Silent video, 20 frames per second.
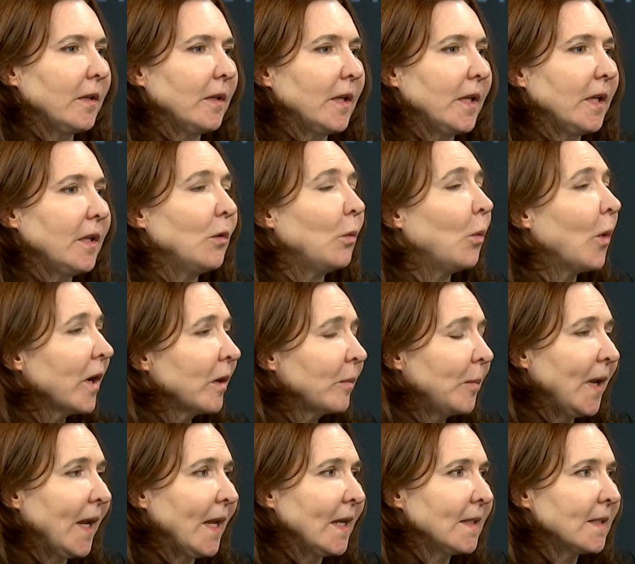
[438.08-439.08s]
In the
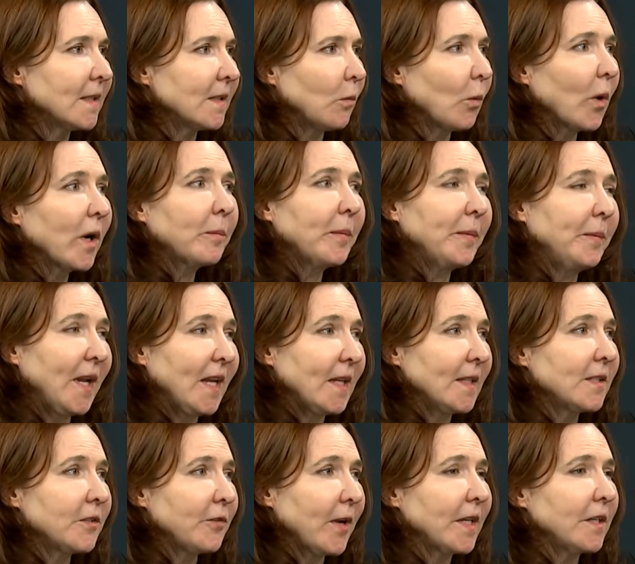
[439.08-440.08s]
workplace
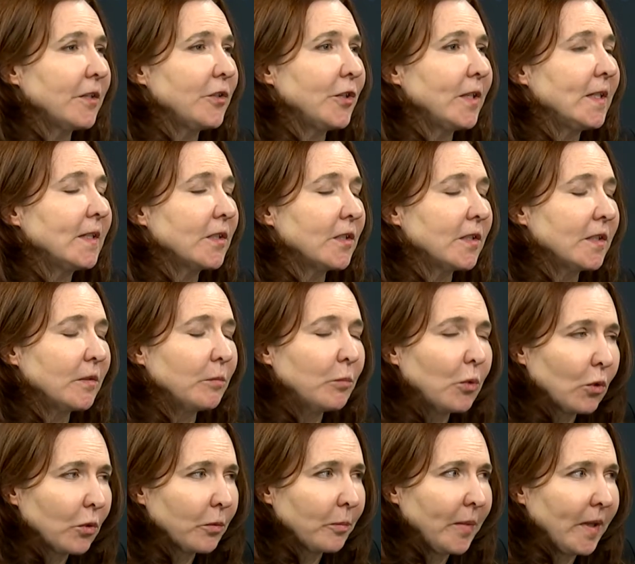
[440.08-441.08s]
strategies to
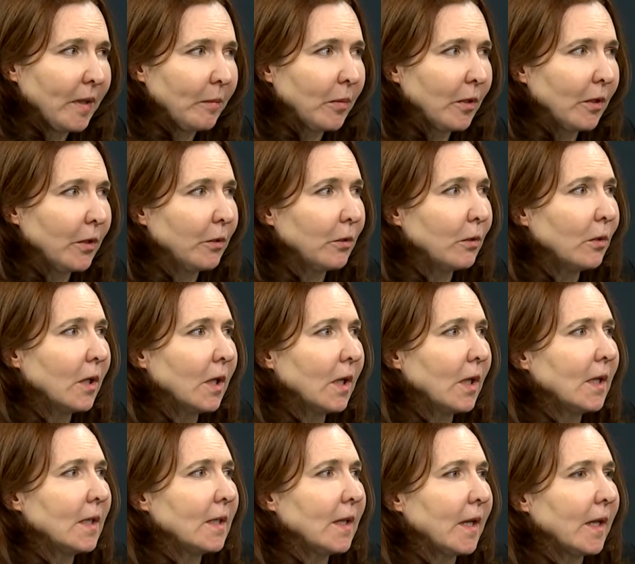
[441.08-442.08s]
support people who
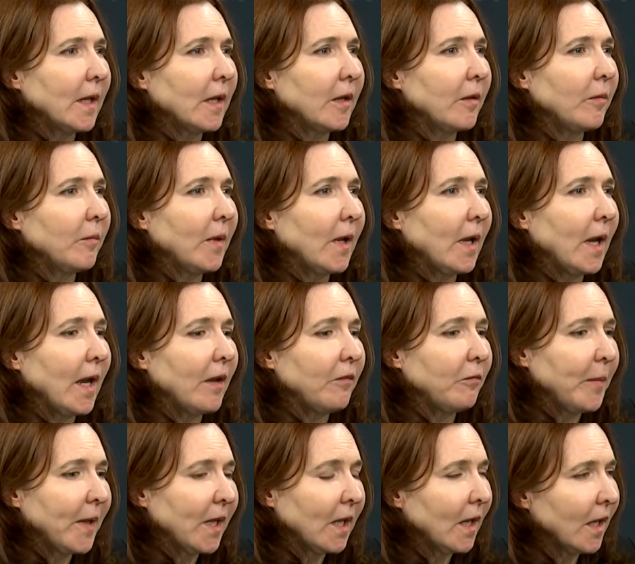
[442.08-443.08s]
have
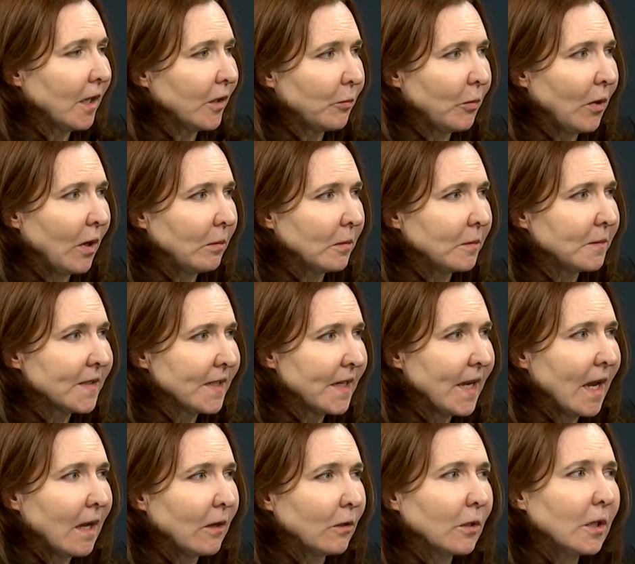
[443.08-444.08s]
mental health problems
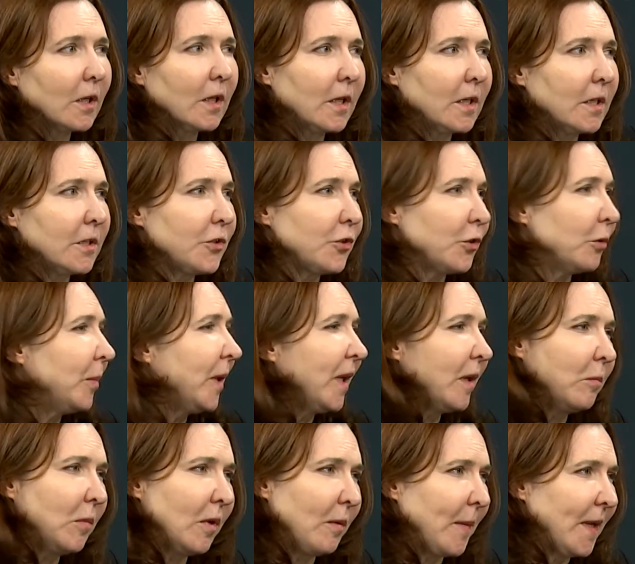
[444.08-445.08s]
now should be
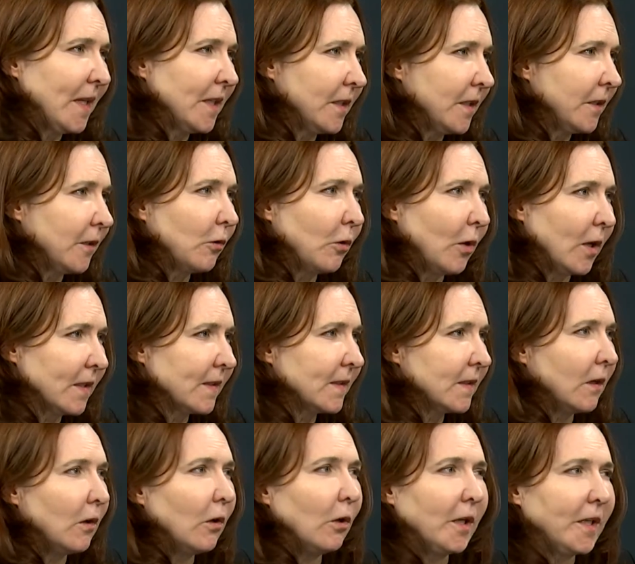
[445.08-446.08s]
implemented across
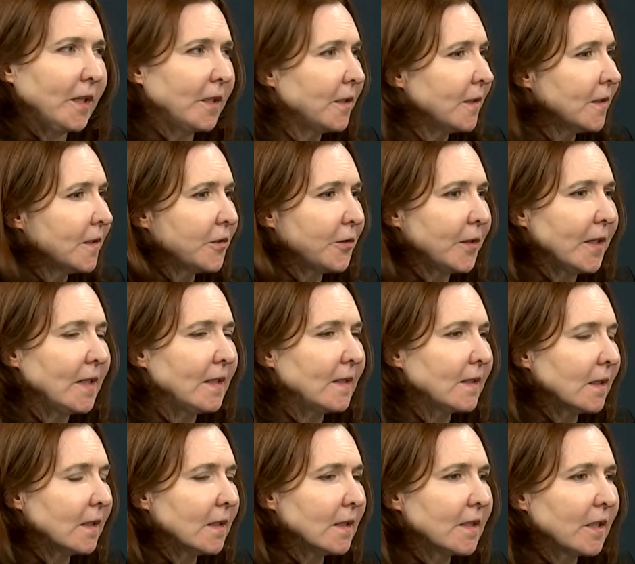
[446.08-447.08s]
all industries,
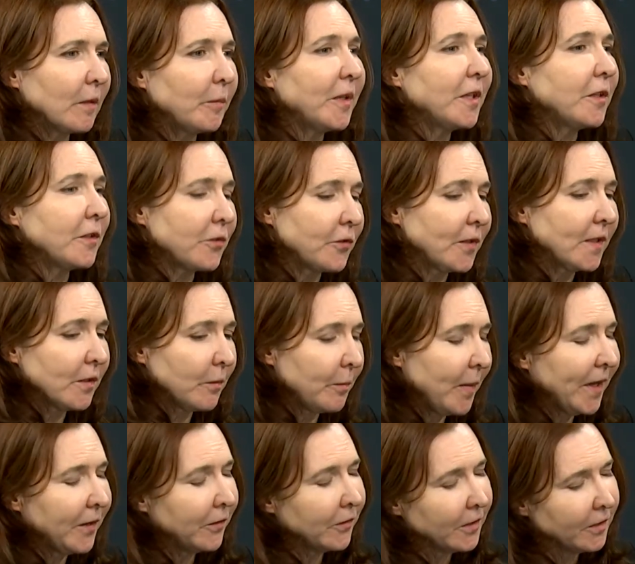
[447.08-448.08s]
and some industries are
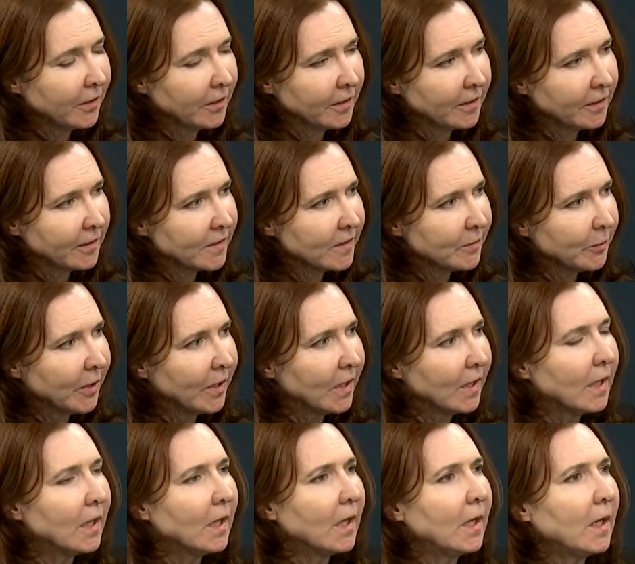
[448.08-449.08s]
better than others, but
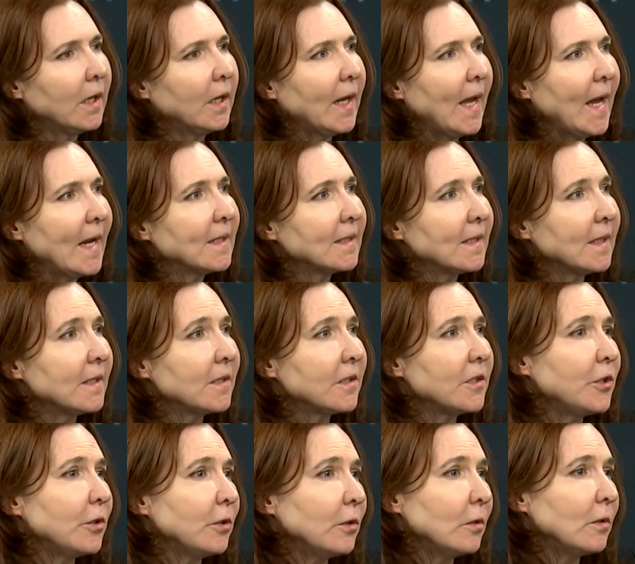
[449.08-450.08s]
access
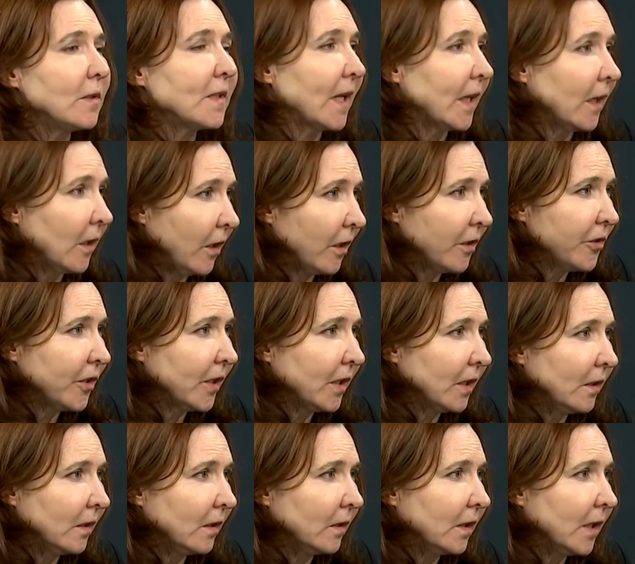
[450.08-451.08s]
to
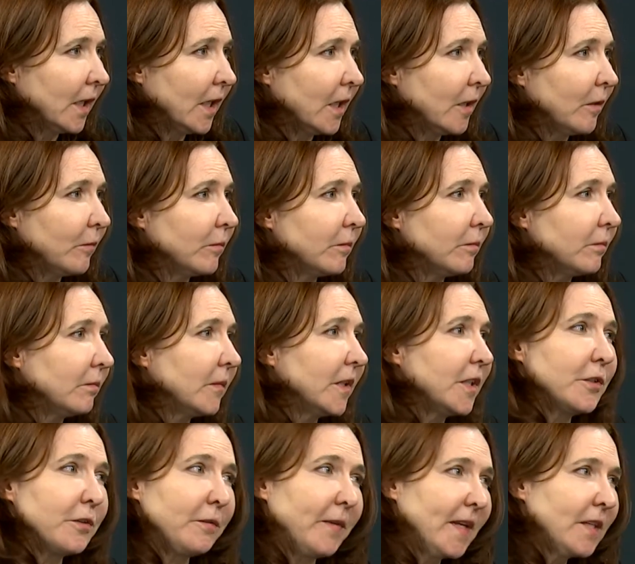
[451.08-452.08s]
psychological
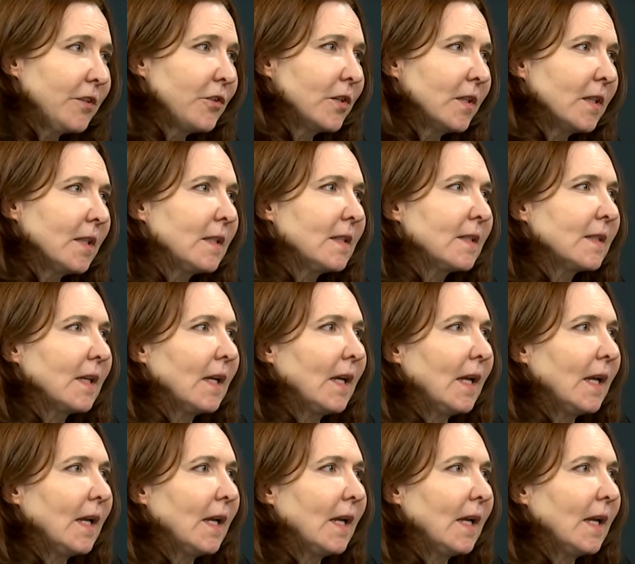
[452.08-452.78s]
interventions,